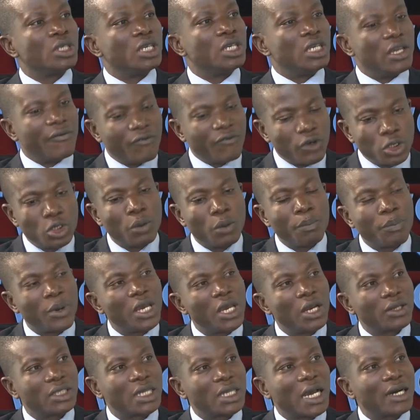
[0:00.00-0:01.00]
if you don't pay
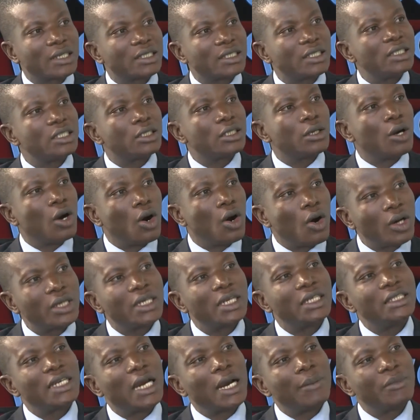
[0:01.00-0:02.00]
your taxes.
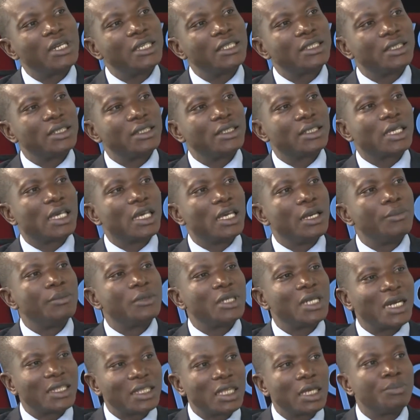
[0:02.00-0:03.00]
Under the amnesty scheme,
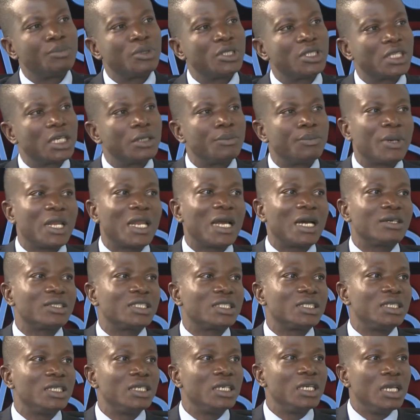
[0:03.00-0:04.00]
that 10%
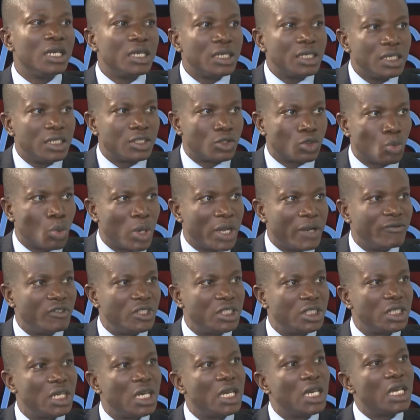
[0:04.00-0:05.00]
penalty is
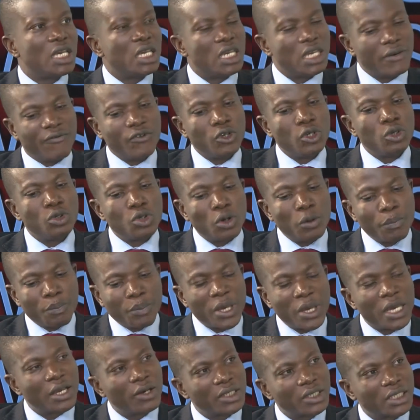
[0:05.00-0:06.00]
waived. If you don't
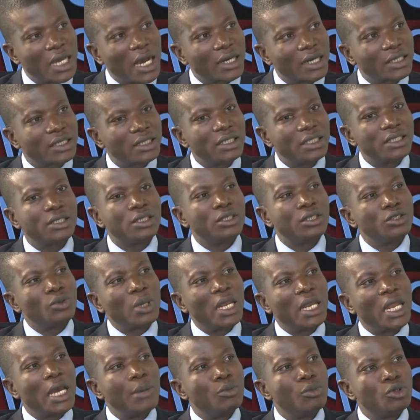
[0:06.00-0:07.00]
pay your taxes, you
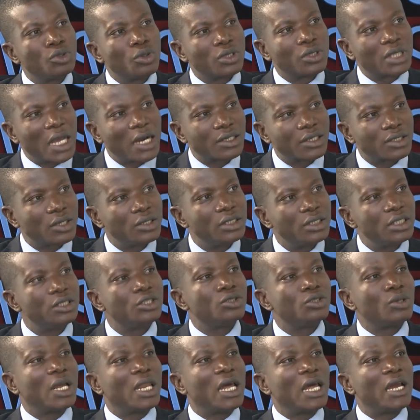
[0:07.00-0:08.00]
are liable to tax
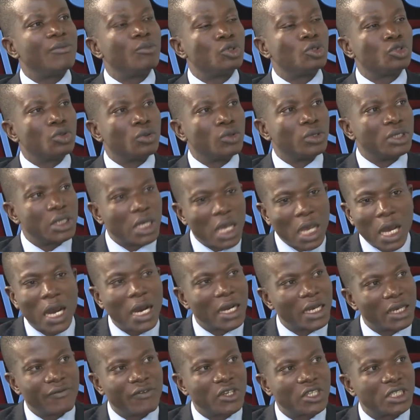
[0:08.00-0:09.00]
audit, you are liable to
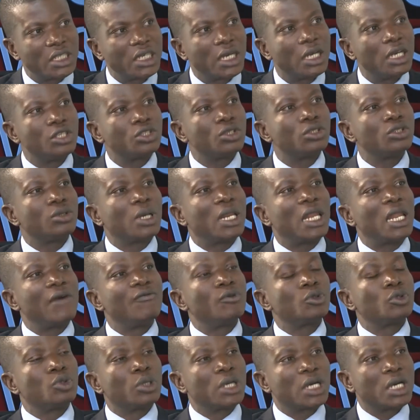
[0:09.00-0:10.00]
uh, investigation, you are
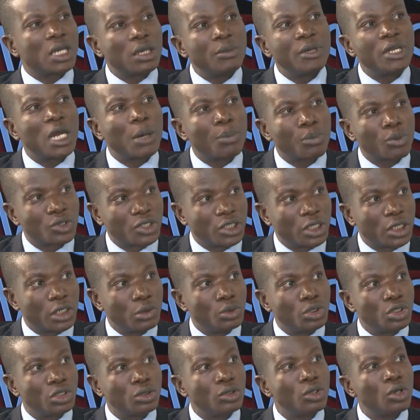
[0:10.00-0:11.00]
liable to criminal
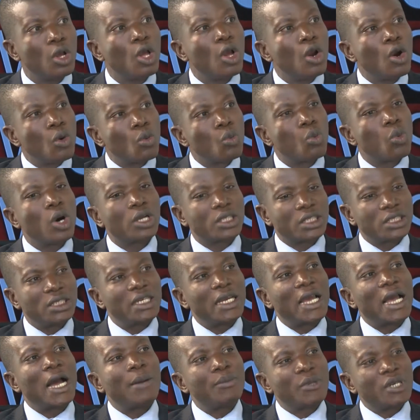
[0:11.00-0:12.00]
prosecution. What
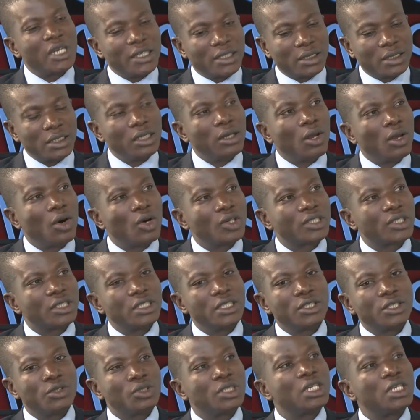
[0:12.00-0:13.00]
the amnesty does
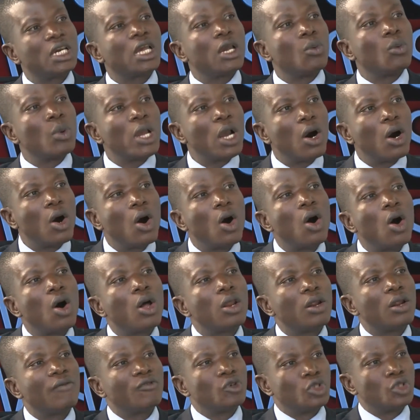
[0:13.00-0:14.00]
is to take away
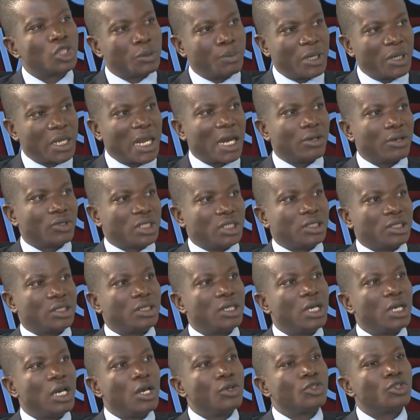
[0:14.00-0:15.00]
all of those penalties.
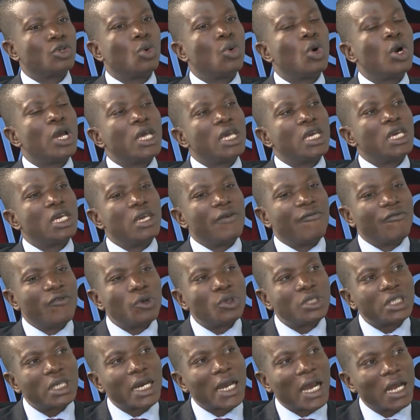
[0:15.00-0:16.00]
So if
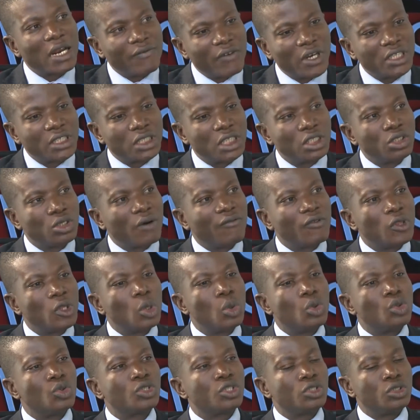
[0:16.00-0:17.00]
you take advantage of
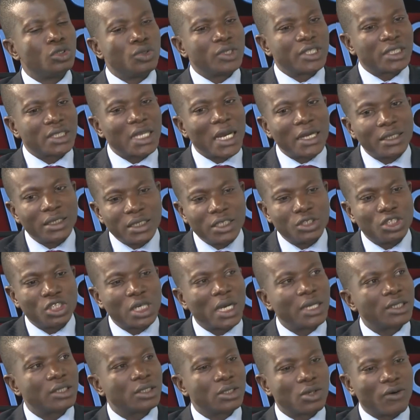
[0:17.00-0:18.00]
those, you stand the
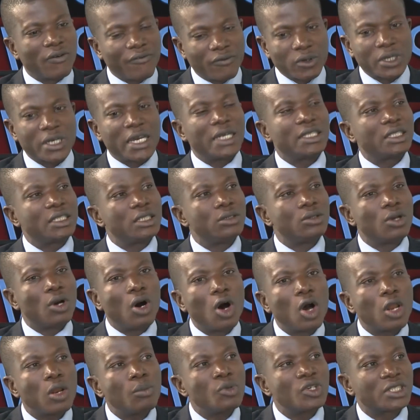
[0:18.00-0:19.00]
chance of getting
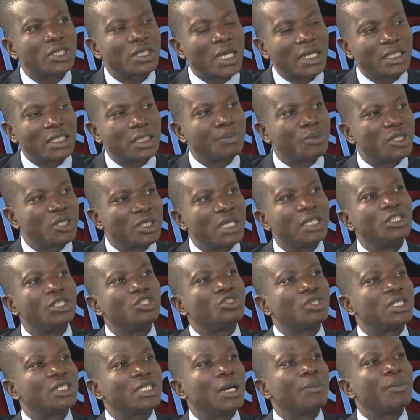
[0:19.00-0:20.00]
almost 30%
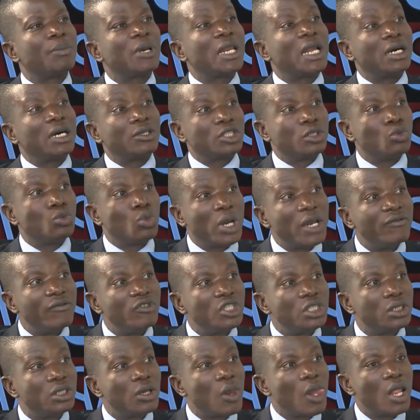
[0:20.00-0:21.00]
interest and penalty
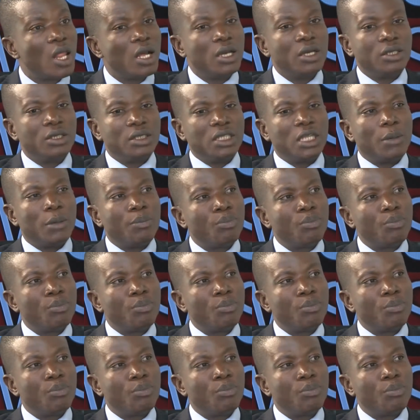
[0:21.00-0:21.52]
waived. The